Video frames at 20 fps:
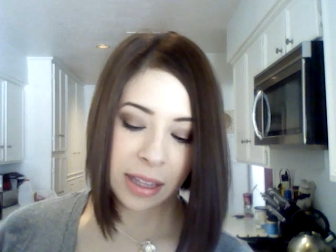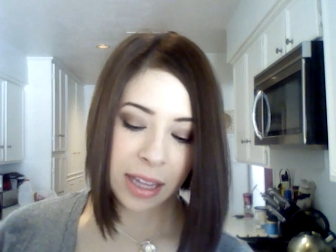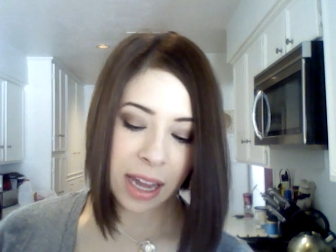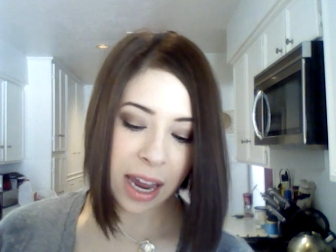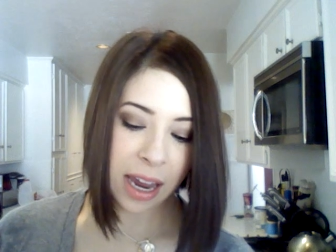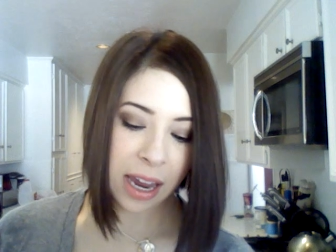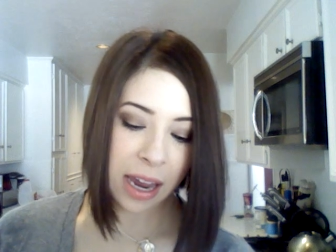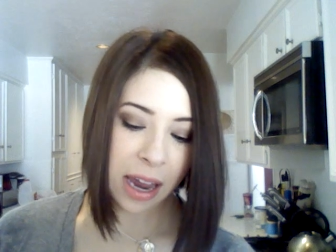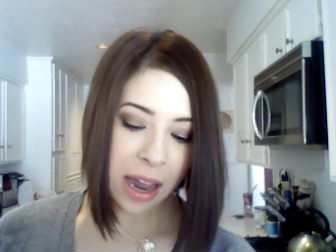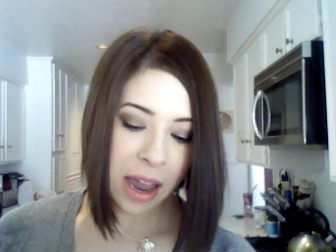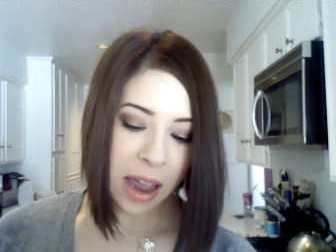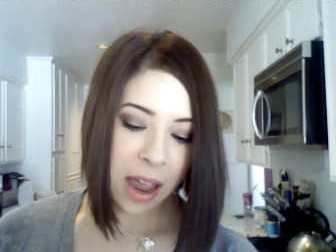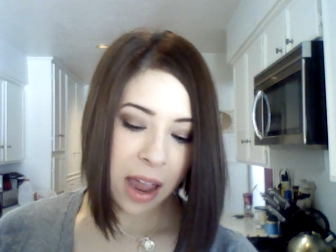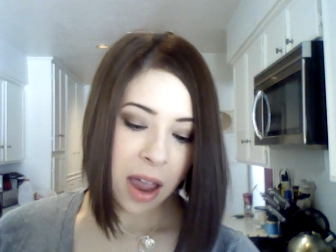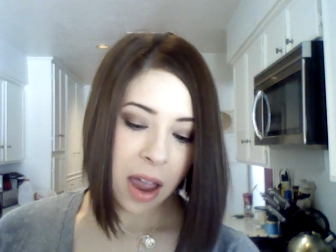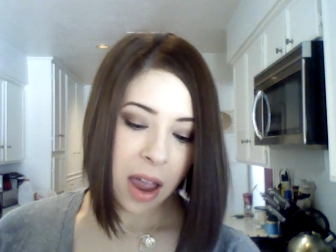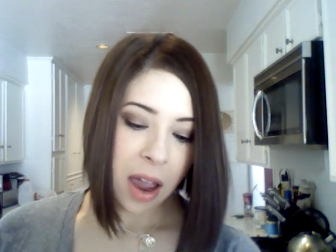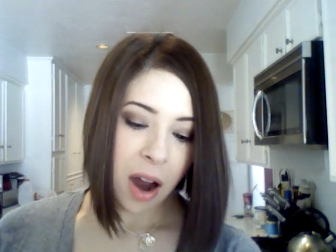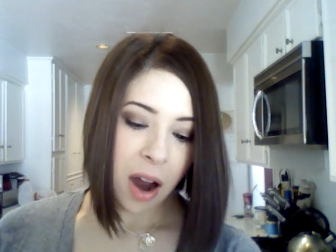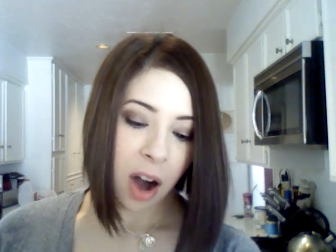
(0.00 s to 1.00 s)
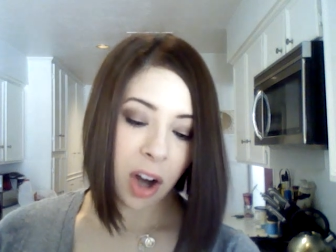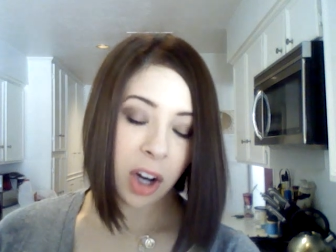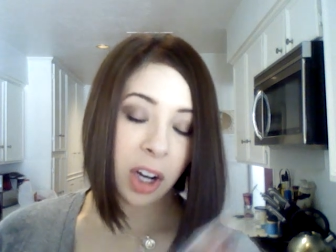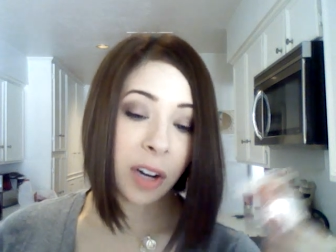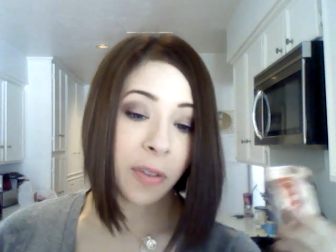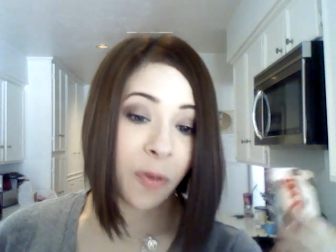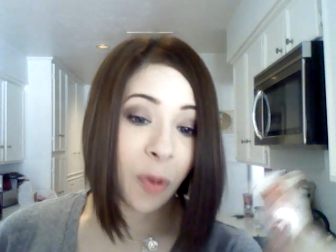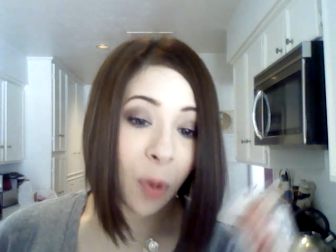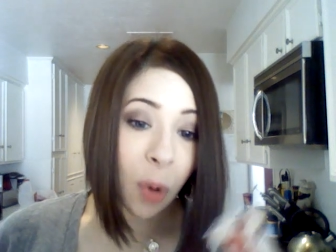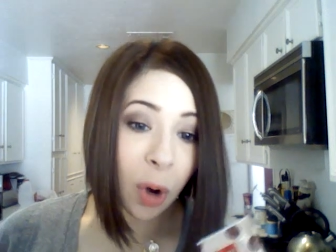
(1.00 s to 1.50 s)
They are
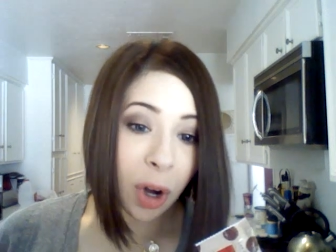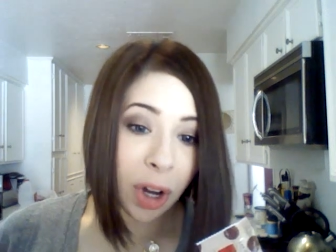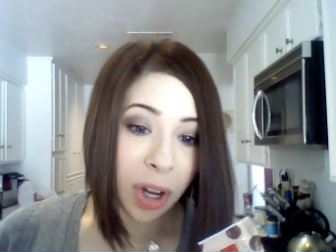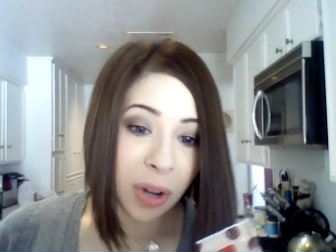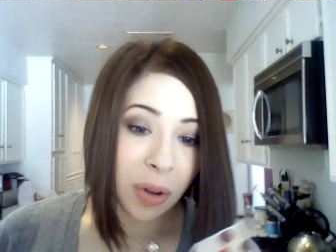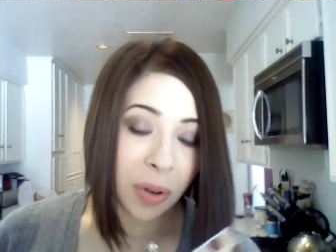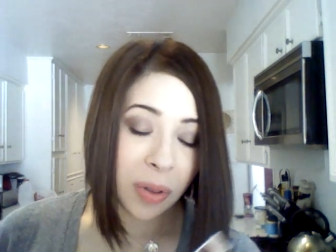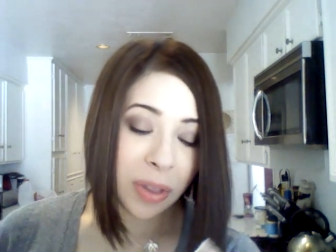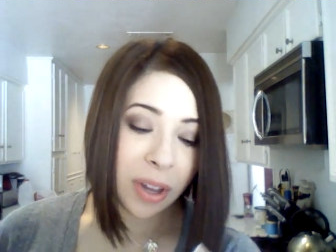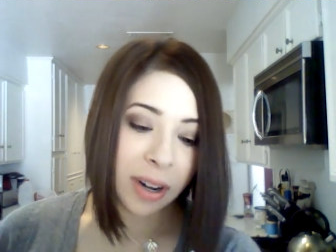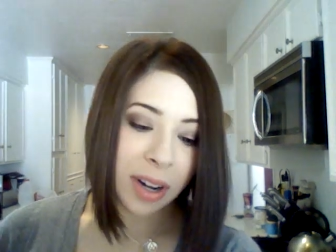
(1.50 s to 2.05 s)
good for you.